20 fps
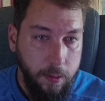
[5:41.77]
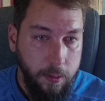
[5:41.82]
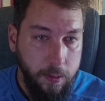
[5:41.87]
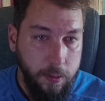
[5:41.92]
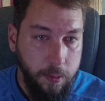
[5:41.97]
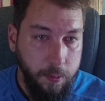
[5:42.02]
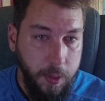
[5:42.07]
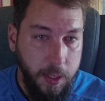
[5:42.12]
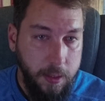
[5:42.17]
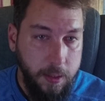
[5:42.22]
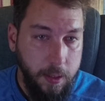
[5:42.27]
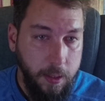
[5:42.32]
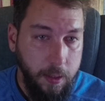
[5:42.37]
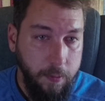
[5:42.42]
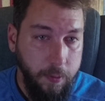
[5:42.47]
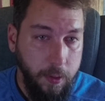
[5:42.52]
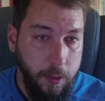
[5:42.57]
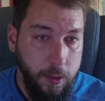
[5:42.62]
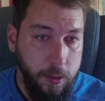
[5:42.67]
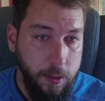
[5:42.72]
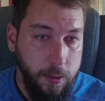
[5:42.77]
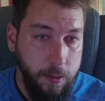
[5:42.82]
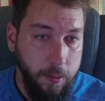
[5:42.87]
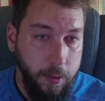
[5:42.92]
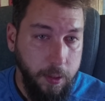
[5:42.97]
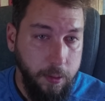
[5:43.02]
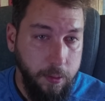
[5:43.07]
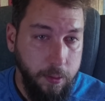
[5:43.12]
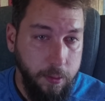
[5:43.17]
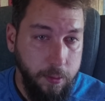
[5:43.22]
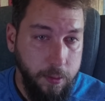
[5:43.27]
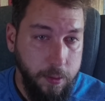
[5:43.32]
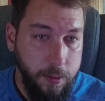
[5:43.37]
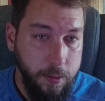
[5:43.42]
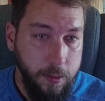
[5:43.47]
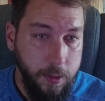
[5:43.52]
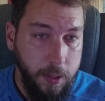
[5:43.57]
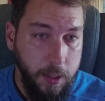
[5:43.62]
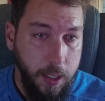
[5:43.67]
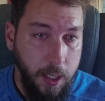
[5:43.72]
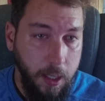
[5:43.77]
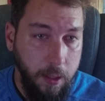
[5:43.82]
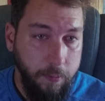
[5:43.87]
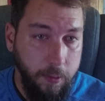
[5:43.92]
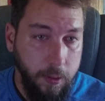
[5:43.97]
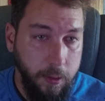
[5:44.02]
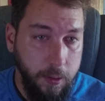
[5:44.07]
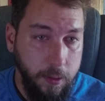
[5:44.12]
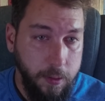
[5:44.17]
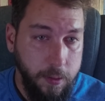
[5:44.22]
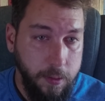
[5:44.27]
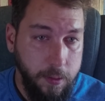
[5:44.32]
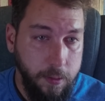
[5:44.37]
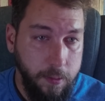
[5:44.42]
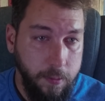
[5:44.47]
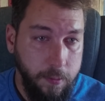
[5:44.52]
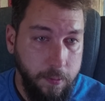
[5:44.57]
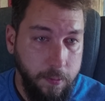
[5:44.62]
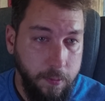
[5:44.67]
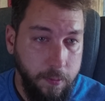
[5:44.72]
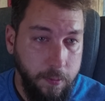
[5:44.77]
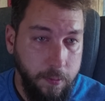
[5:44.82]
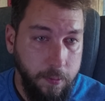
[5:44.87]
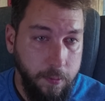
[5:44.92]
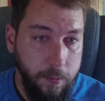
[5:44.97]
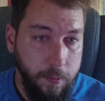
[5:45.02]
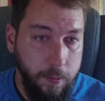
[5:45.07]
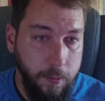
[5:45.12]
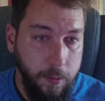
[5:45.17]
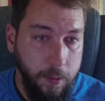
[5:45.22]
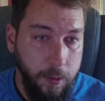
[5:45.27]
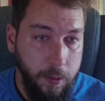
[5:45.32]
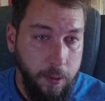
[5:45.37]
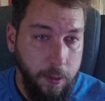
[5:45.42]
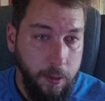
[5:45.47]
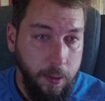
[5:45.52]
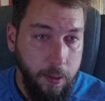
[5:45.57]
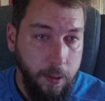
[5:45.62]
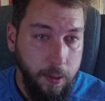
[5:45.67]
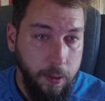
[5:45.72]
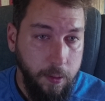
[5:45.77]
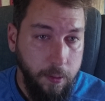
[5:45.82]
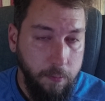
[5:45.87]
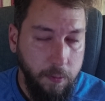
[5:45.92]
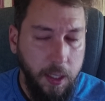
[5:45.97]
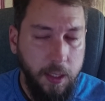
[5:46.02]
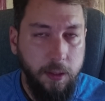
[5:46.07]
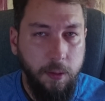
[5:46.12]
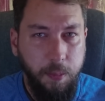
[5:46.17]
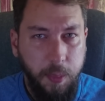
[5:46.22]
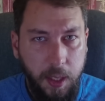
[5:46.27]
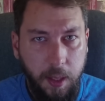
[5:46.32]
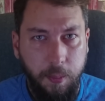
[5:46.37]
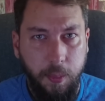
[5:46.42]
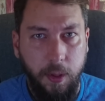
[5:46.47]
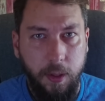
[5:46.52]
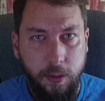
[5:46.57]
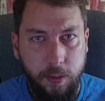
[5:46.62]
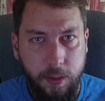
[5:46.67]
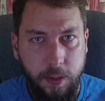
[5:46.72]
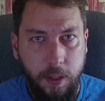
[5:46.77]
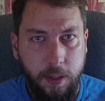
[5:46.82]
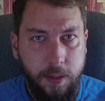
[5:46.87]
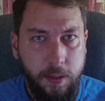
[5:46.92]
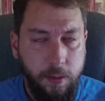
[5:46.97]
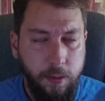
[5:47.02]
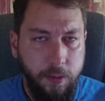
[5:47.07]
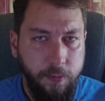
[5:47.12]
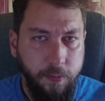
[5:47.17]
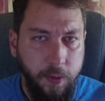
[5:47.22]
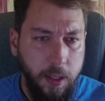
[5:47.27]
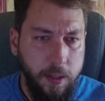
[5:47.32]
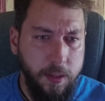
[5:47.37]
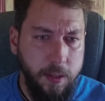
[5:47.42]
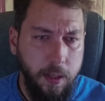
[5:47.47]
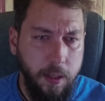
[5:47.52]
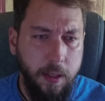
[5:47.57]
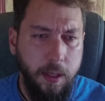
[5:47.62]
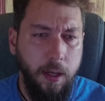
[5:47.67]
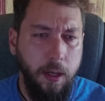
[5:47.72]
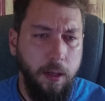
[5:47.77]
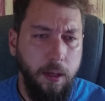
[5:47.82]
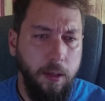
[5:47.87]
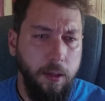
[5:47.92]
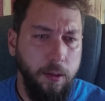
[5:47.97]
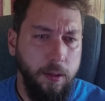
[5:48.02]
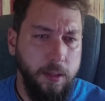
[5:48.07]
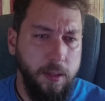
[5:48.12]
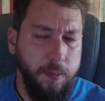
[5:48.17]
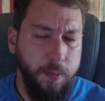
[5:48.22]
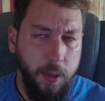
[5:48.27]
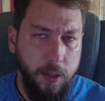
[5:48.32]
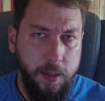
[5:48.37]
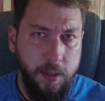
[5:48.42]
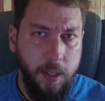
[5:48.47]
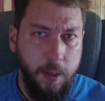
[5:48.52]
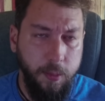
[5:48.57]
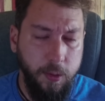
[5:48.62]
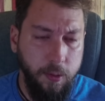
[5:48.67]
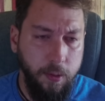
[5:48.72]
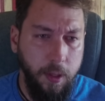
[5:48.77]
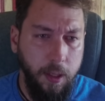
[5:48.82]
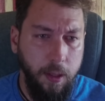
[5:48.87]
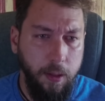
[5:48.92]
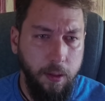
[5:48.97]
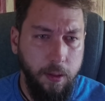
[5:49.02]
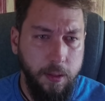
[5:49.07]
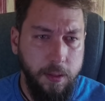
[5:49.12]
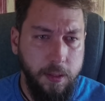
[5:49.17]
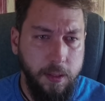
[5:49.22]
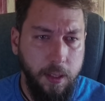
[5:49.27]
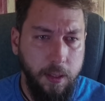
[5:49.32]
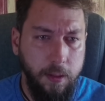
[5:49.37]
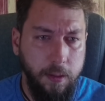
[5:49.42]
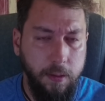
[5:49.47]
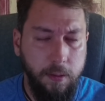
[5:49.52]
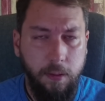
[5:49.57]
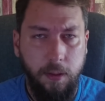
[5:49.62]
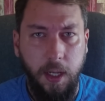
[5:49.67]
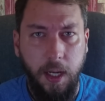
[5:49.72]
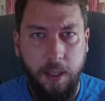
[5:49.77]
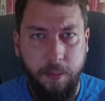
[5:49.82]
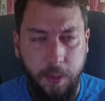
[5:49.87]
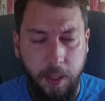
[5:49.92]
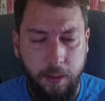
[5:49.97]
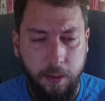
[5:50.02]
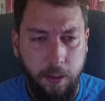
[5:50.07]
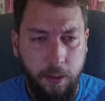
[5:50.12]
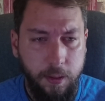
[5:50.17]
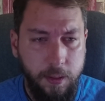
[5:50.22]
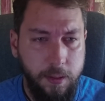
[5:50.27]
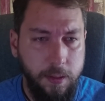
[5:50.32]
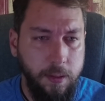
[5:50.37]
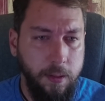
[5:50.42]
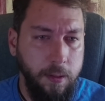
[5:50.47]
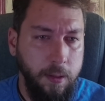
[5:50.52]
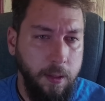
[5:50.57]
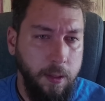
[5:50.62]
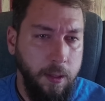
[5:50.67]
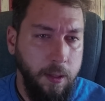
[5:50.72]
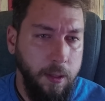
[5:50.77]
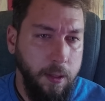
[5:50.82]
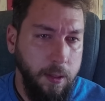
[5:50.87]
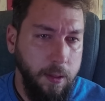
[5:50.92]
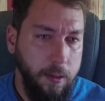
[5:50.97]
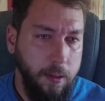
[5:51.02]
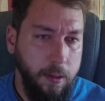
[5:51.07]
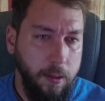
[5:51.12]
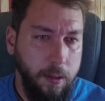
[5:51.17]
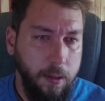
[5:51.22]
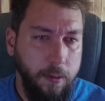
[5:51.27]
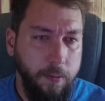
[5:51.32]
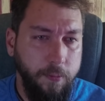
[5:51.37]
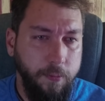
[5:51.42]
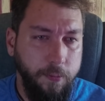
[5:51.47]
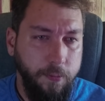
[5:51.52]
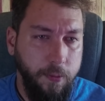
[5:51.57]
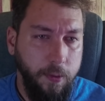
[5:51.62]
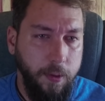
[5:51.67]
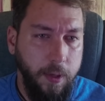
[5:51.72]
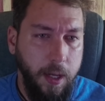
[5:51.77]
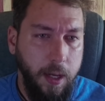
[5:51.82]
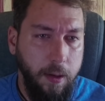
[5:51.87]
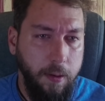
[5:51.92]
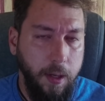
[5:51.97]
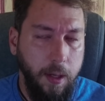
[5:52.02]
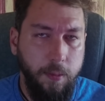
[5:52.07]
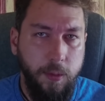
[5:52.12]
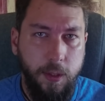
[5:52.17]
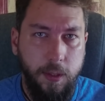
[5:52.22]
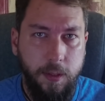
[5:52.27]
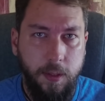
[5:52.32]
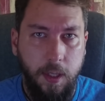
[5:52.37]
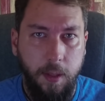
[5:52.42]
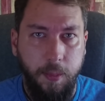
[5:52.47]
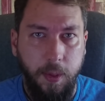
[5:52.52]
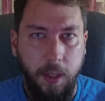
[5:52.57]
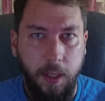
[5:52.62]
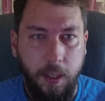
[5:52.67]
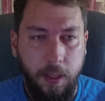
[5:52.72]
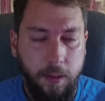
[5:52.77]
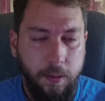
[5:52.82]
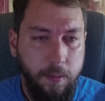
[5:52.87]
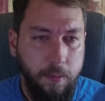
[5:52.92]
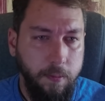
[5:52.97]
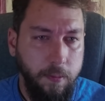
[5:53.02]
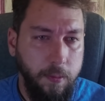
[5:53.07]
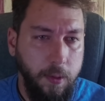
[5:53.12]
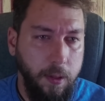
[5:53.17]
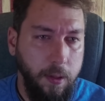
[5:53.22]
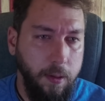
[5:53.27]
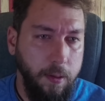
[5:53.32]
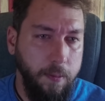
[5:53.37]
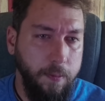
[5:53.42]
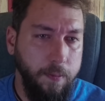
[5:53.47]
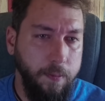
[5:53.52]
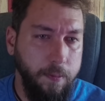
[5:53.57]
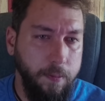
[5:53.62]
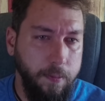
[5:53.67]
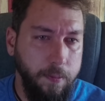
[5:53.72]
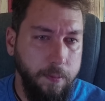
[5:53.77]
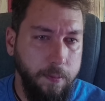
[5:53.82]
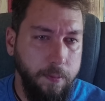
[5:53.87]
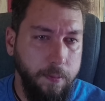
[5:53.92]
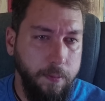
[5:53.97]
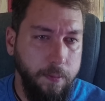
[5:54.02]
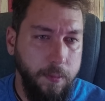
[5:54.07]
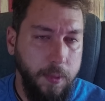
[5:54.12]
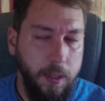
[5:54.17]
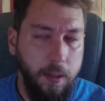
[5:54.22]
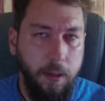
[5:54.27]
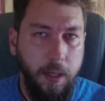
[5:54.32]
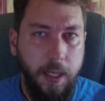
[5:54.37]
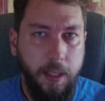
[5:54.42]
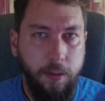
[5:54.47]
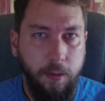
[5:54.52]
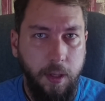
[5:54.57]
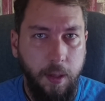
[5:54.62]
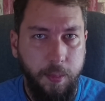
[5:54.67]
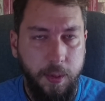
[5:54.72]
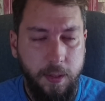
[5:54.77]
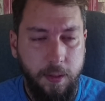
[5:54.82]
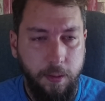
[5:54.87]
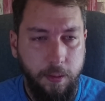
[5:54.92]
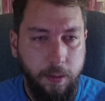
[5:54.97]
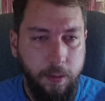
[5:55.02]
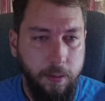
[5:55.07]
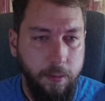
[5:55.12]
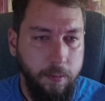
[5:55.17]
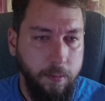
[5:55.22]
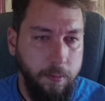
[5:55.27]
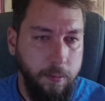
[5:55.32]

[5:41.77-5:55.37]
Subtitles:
So basically we are just going to use the L1 loss. Well, the paper uses adversarial loss, perceptual loss, and alignment loss. For now, I'm just skipping it. In a later episode,